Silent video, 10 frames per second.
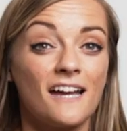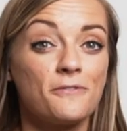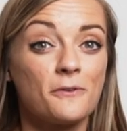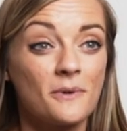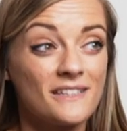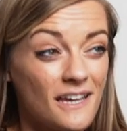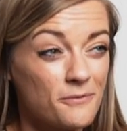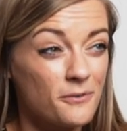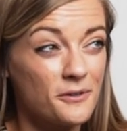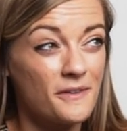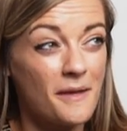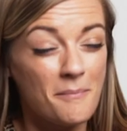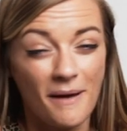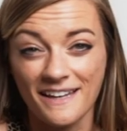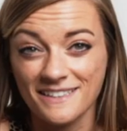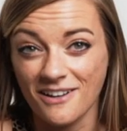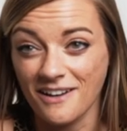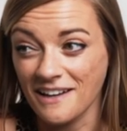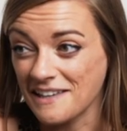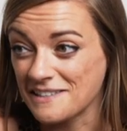I, for one, have learned that my
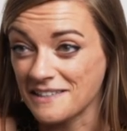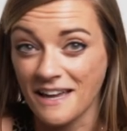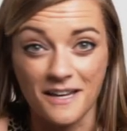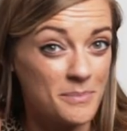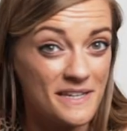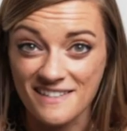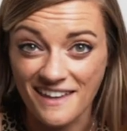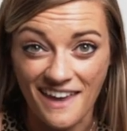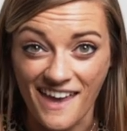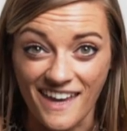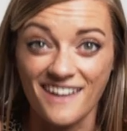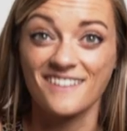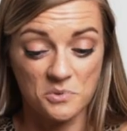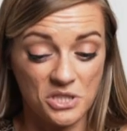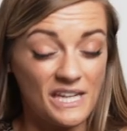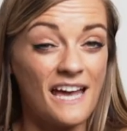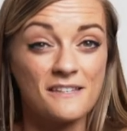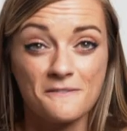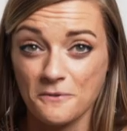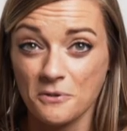dog is not a piece of cake. She
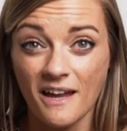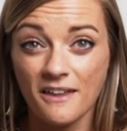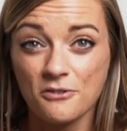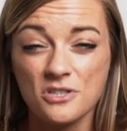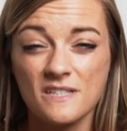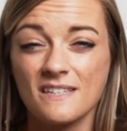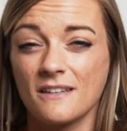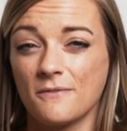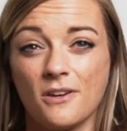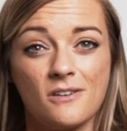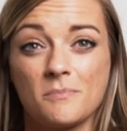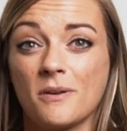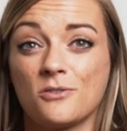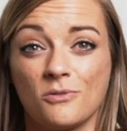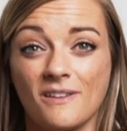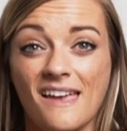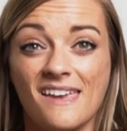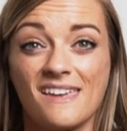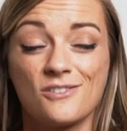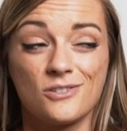has food allergies and a very special
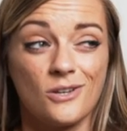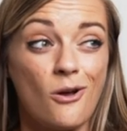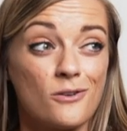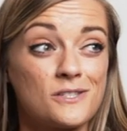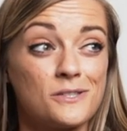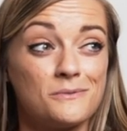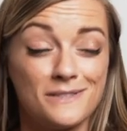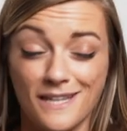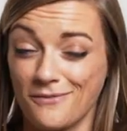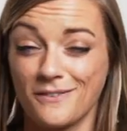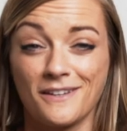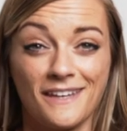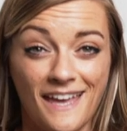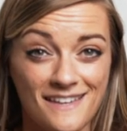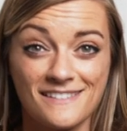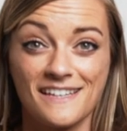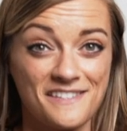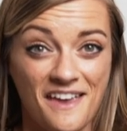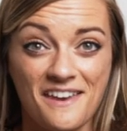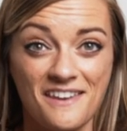diet, and she also definitely has
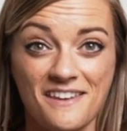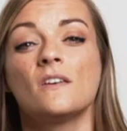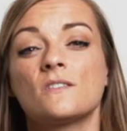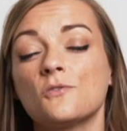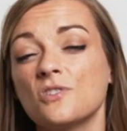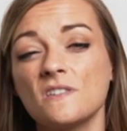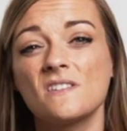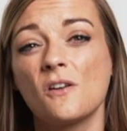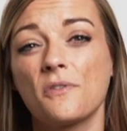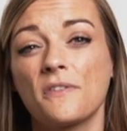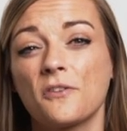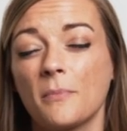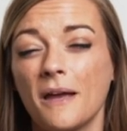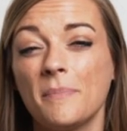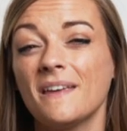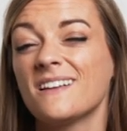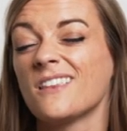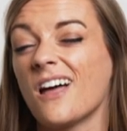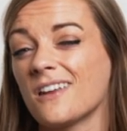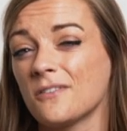anxiety. So just know that there might be a
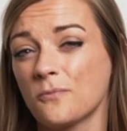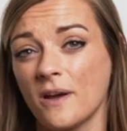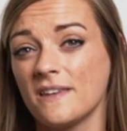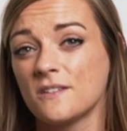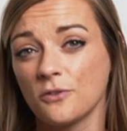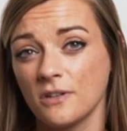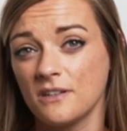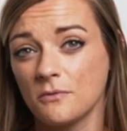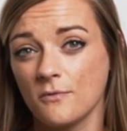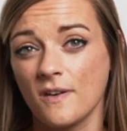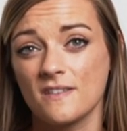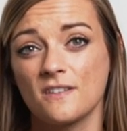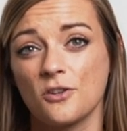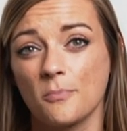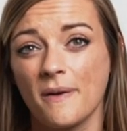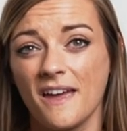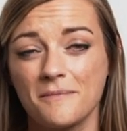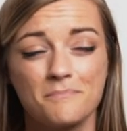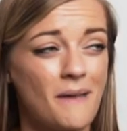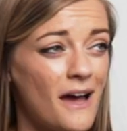lot of ways you'll need to invest in your
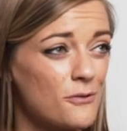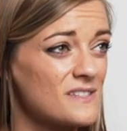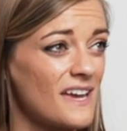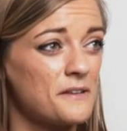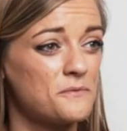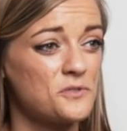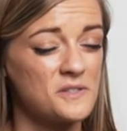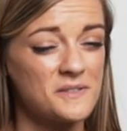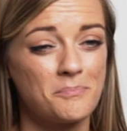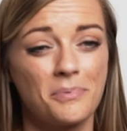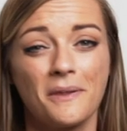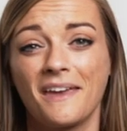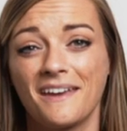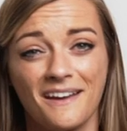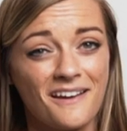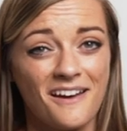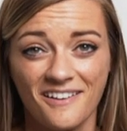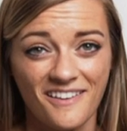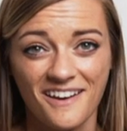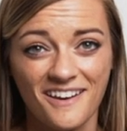pet outside of just playing and
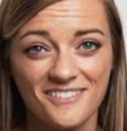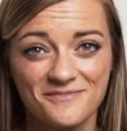cuddling.